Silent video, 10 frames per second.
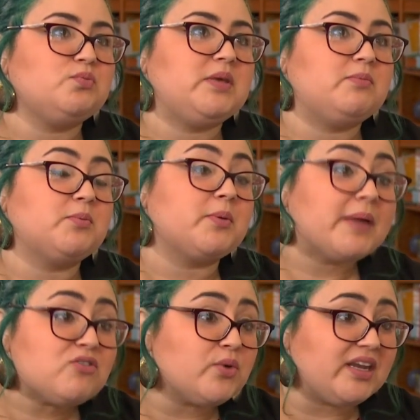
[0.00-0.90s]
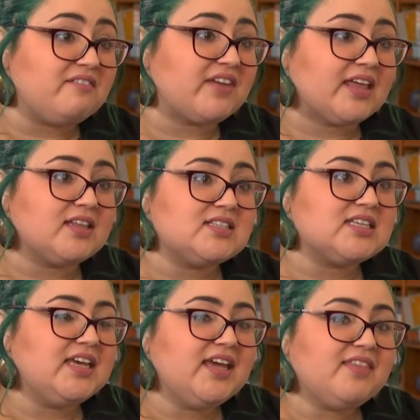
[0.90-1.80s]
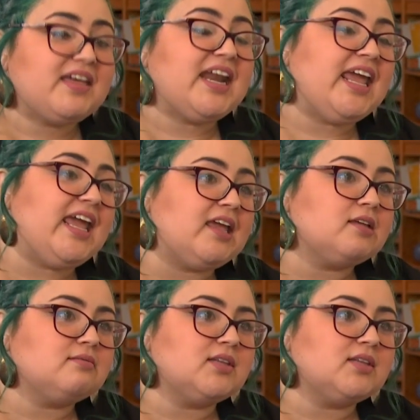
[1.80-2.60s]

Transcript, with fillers: to people perpetuating violence that, hey,